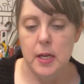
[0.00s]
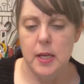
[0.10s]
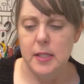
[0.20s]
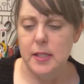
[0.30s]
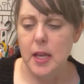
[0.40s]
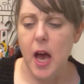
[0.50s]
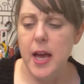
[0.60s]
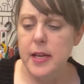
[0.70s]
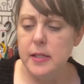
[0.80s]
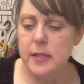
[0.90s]

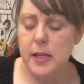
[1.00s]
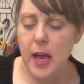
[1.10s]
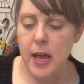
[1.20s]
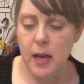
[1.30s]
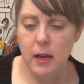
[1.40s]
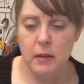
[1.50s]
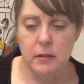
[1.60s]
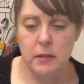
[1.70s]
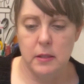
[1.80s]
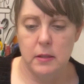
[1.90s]
size
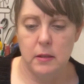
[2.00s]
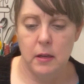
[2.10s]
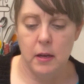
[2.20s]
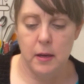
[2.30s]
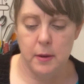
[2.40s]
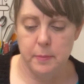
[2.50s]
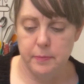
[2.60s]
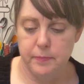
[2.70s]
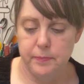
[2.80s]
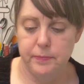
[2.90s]
and,
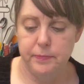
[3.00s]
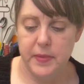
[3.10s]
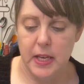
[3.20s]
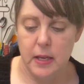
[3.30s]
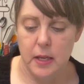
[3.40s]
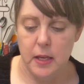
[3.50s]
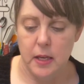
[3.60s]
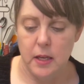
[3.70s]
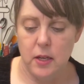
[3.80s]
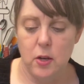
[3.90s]

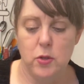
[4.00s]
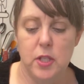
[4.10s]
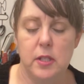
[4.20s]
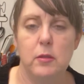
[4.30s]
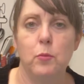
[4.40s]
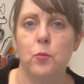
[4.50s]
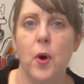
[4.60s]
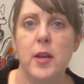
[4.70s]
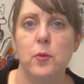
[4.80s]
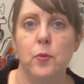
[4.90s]
you know, just
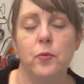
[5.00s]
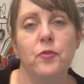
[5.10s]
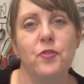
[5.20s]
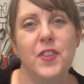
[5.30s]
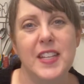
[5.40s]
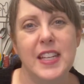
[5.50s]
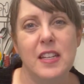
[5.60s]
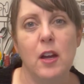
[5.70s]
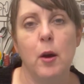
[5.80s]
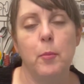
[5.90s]
what
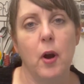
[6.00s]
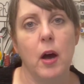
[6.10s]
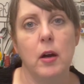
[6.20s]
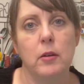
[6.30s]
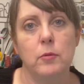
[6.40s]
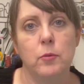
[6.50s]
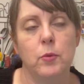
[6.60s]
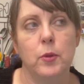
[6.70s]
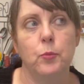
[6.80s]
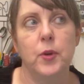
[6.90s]
fitting a bra
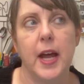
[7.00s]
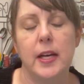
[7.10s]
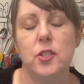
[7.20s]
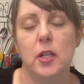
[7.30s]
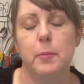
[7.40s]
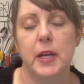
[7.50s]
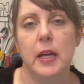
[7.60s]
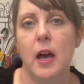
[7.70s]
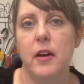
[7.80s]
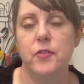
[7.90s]
would actually
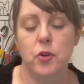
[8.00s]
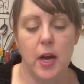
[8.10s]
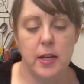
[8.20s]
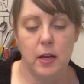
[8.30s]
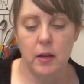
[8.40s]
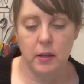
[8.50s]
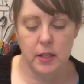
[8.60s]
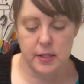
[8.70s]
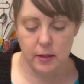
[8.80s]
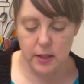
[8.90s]
be. I've tried a
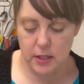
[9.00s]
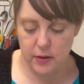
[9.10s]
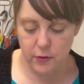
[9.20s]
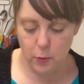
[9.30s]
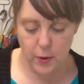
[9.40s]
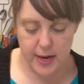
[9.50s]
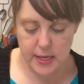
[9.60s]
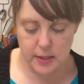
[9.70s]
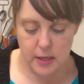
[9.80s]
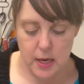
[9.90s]
gazillion different
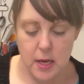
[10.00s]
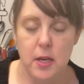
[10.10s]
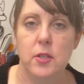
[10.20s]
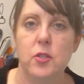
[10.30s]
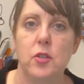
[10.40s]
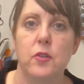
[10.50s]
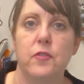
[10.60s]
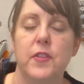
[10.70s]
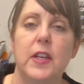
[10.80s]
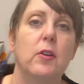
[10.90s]
ways to
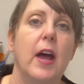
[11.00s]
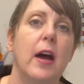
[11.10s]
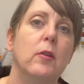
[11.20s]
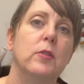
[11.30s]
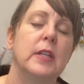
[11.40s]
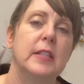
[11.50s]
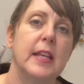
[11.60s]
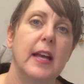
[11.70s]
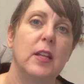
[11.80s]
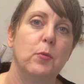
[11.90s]
figure out
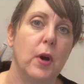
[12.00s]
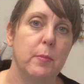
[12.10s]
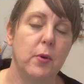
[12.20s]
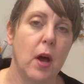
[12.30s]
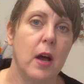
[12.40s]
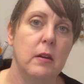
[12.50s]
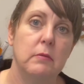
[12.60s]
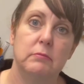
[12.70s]
exactly what bra